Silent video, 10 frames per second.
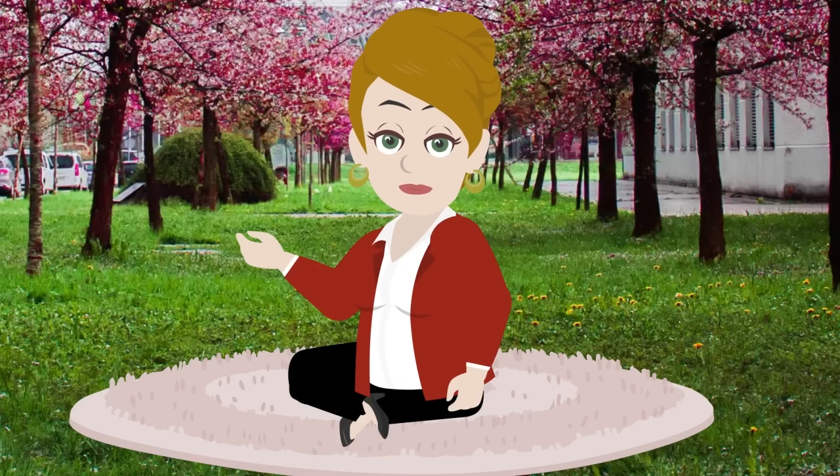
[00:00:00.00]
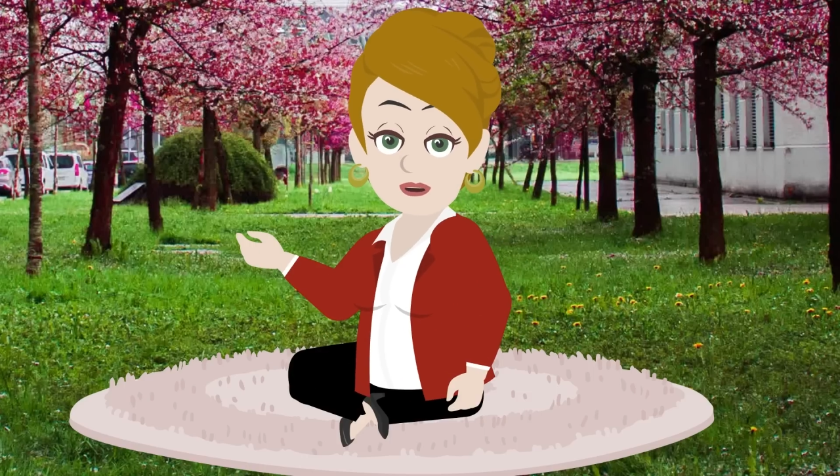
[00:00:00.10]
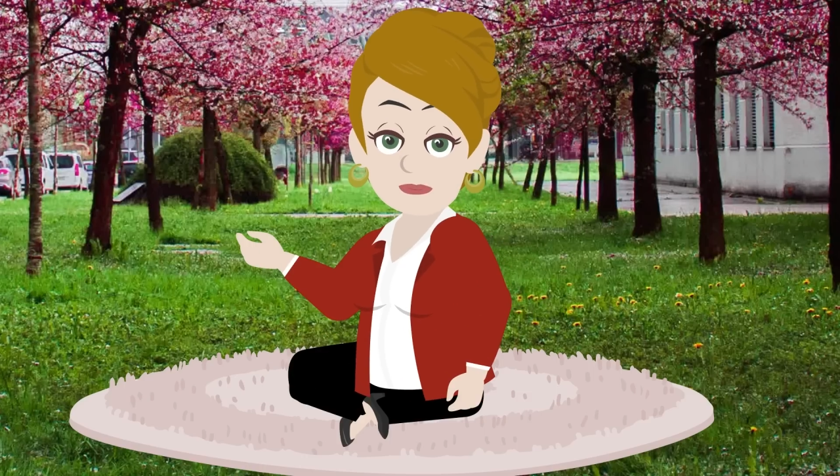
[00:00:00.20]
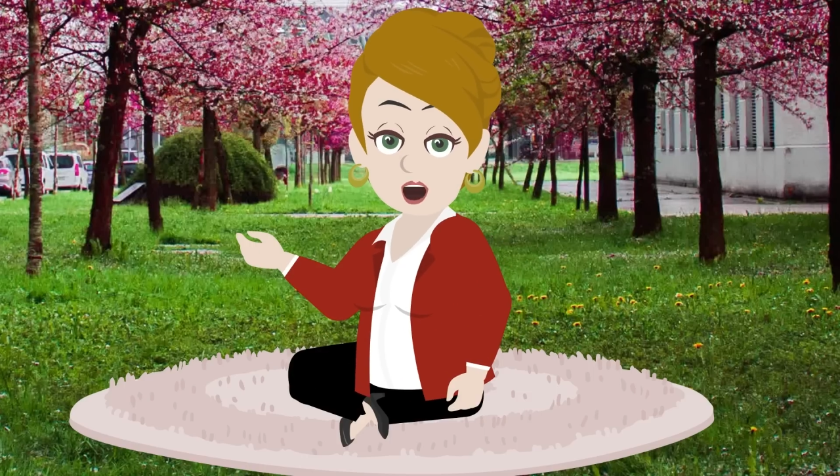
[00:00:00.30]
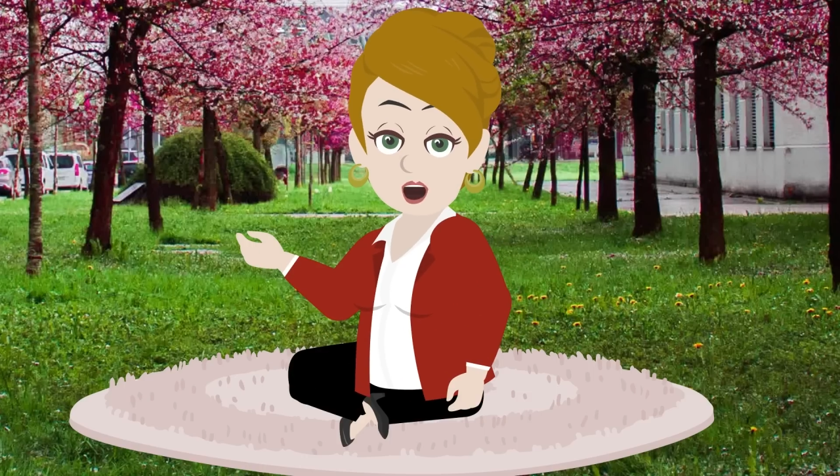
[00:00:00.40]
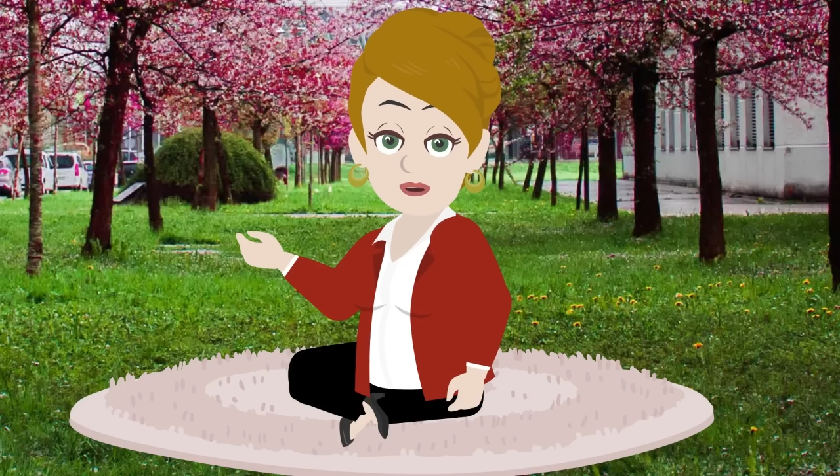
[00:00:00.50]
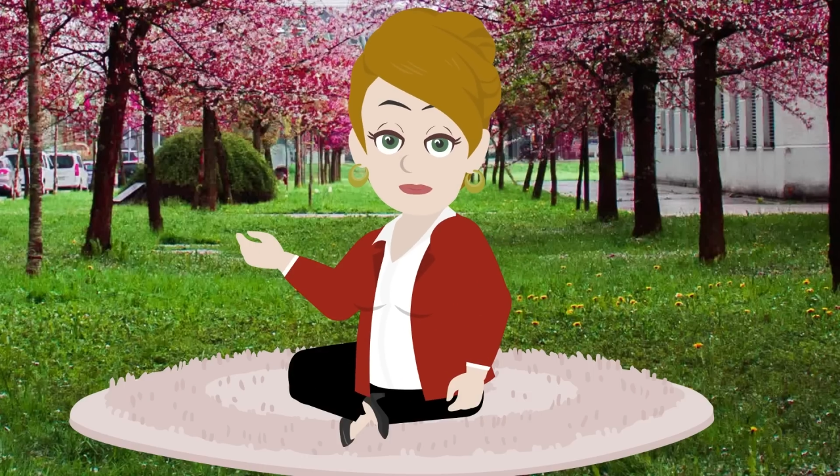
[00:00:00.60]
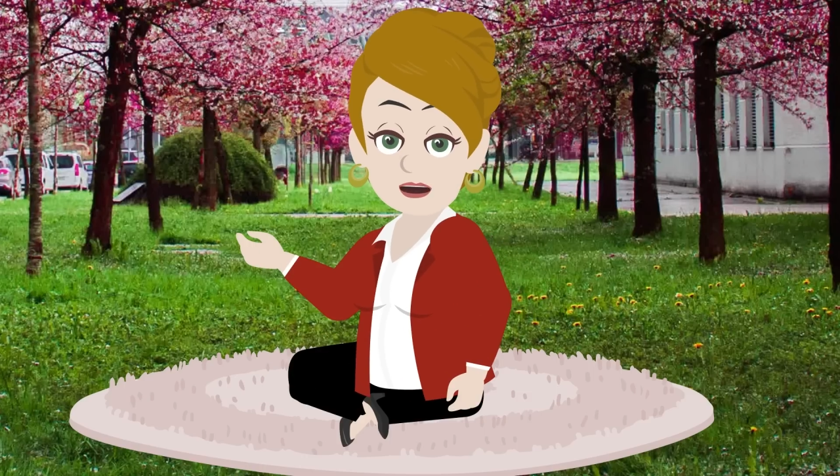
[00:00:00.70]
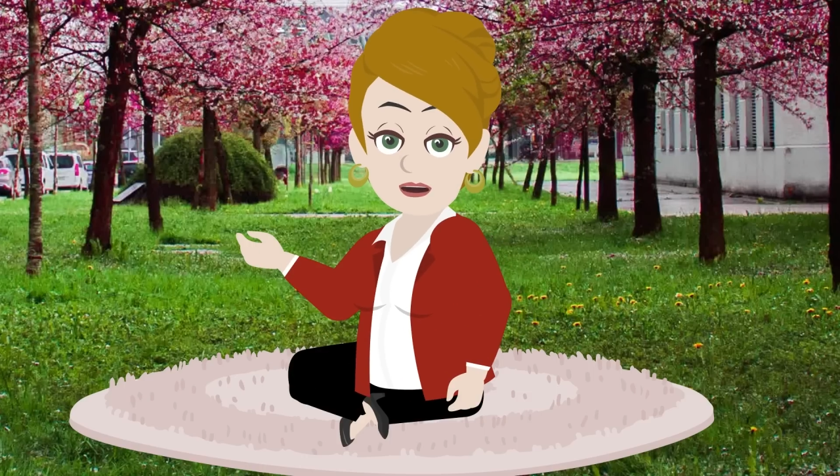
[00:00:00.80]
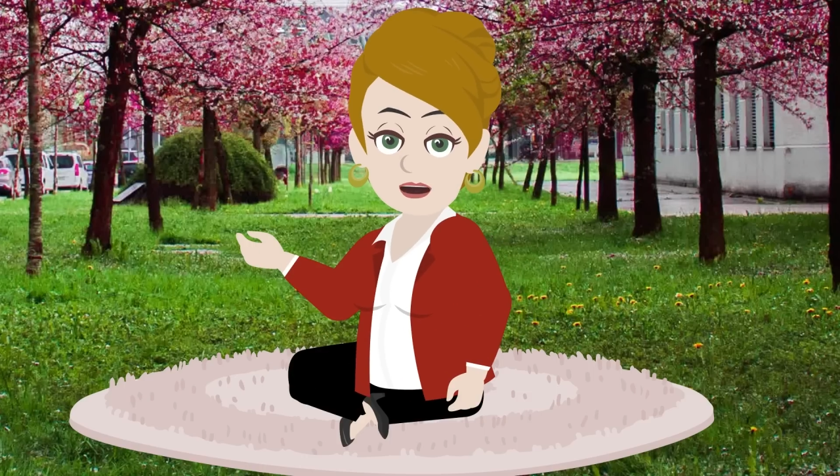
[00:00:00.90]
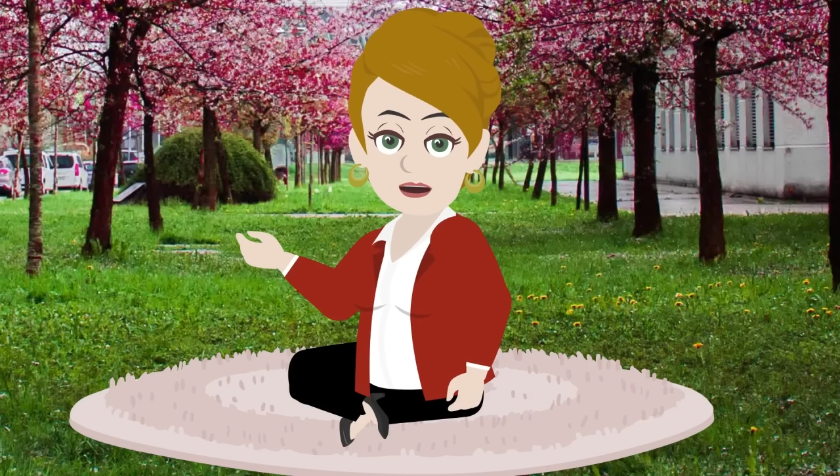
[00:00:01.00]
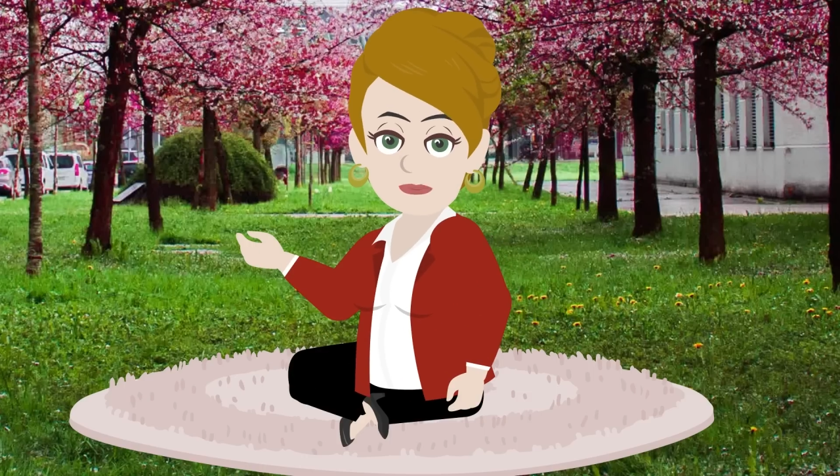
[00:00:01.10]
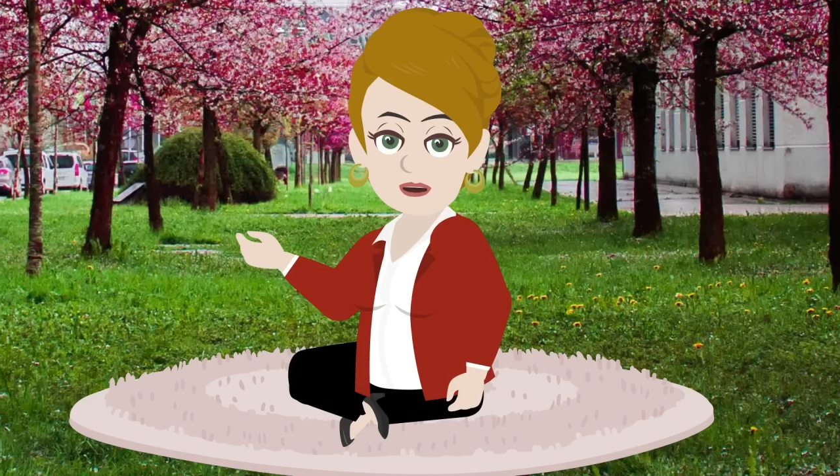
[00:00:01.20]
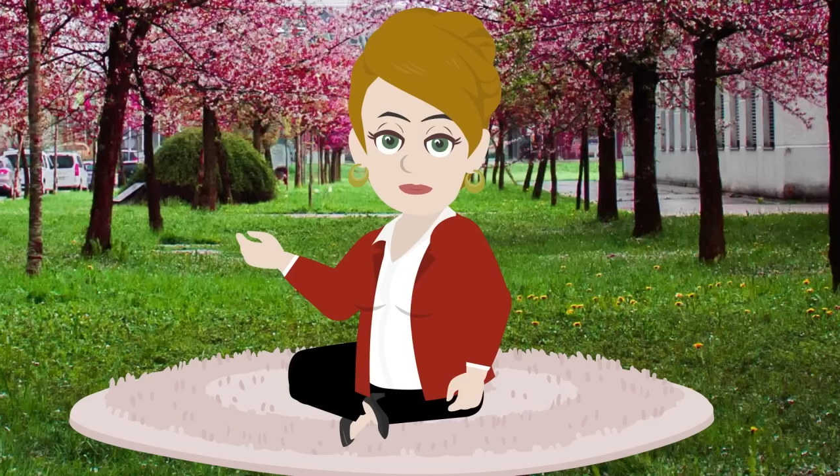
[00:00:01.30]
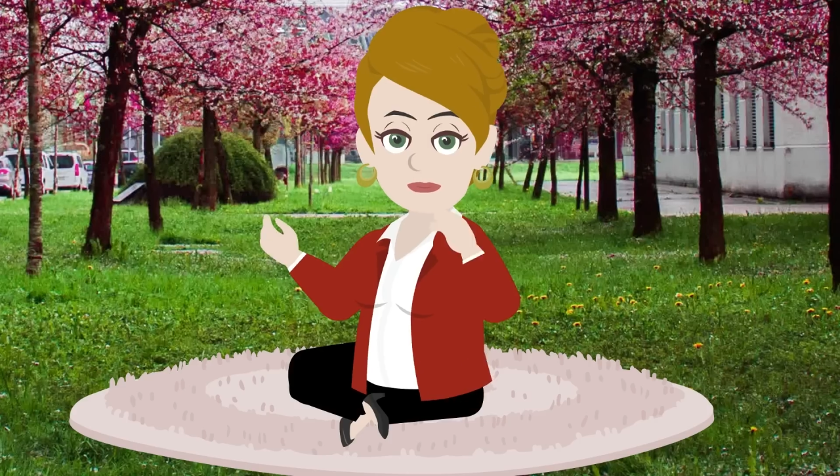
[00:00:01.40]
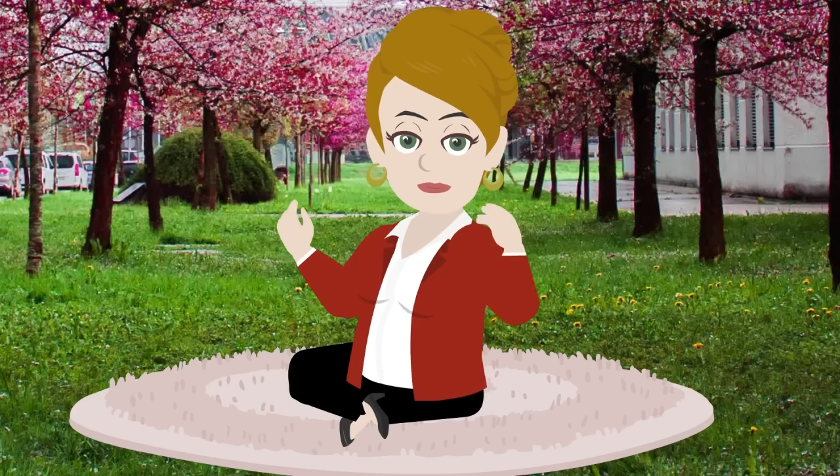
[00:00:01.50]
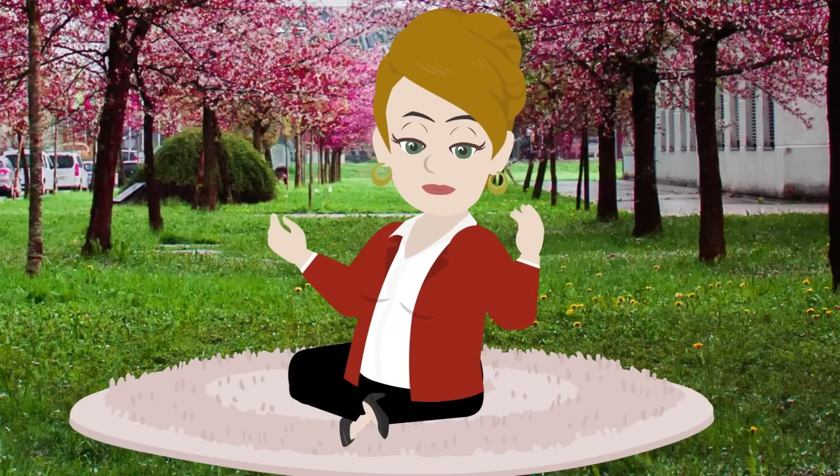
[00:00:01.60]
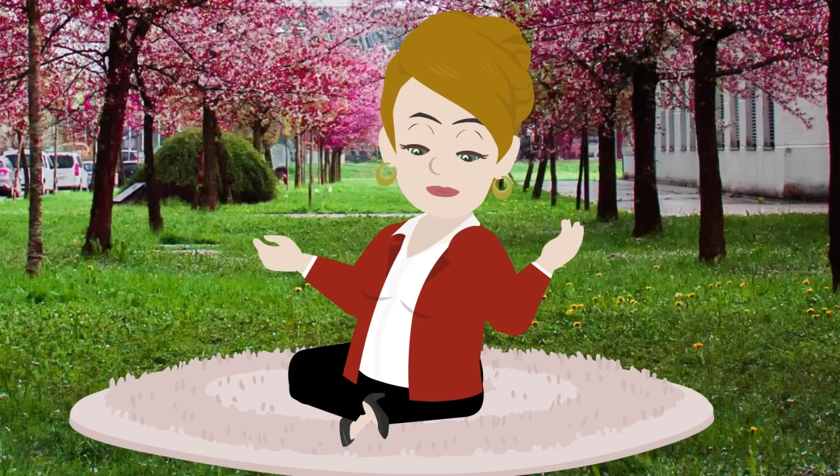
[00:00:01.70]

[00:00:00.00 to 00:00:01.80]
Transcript: We said you looked at them.